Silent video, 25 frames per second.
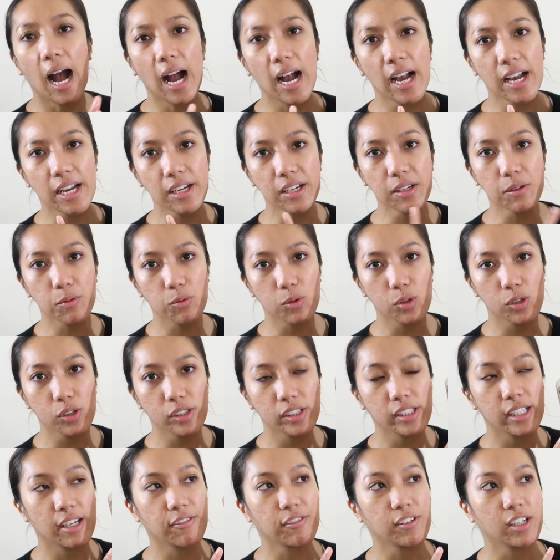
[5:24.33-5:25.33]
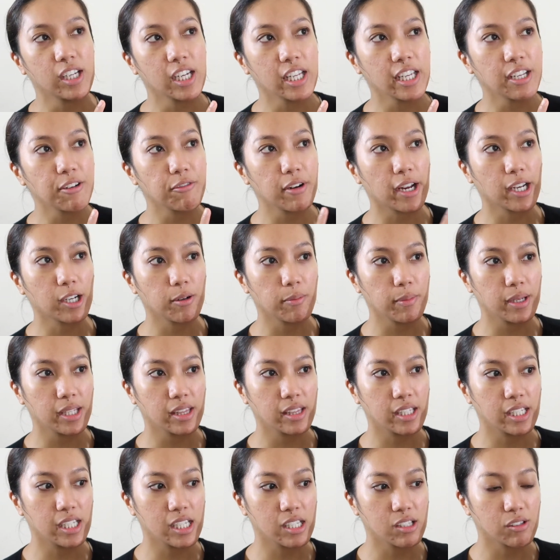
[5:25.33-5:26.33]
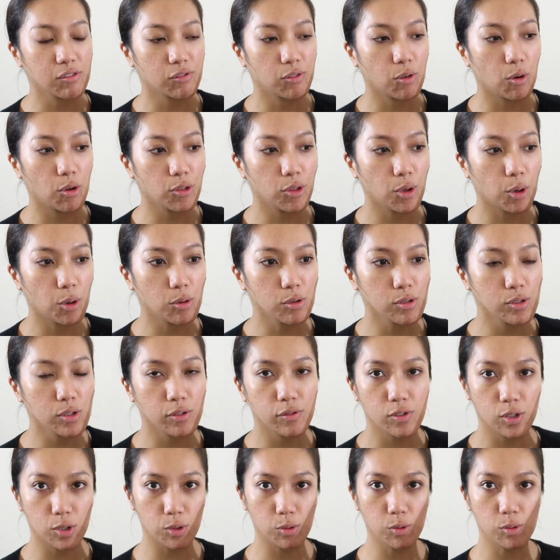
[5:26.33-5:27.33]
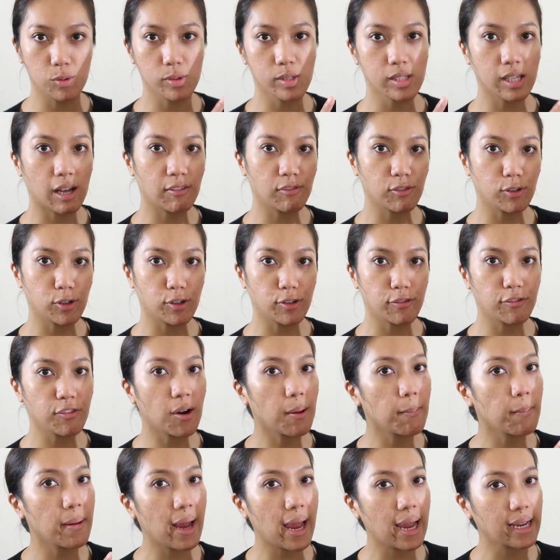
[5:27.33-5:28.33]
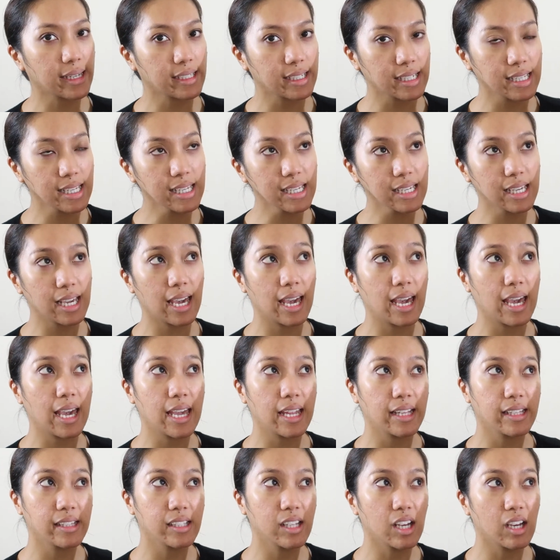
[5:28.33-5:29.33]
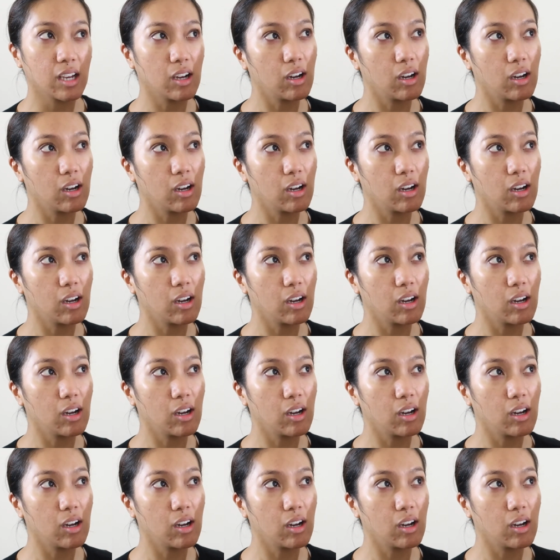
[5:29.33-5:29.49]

I would definitely recommend this for those of you who suffer from acne and